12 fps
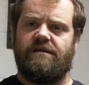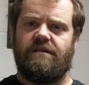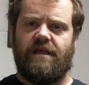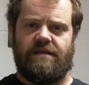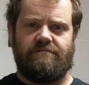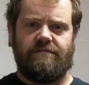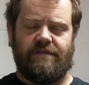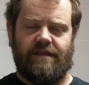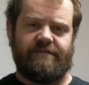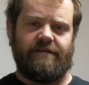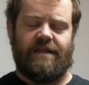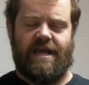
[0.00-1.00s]
like
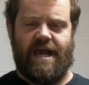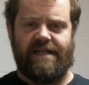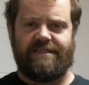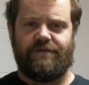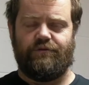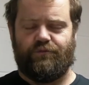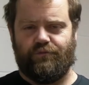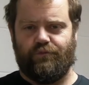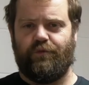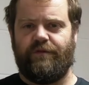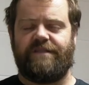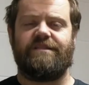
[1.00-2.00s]
literally hit it
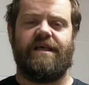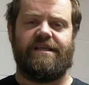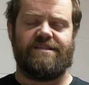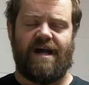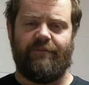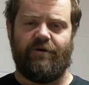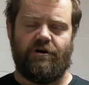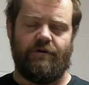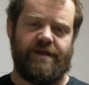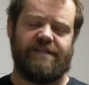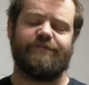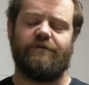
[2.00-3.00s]
with a sledgehammer or a
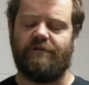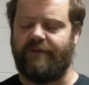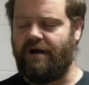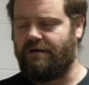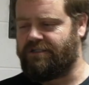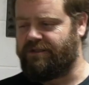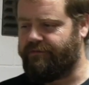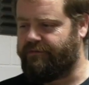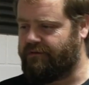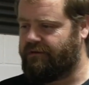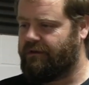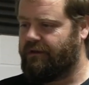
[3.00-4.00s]
baseball bat or something.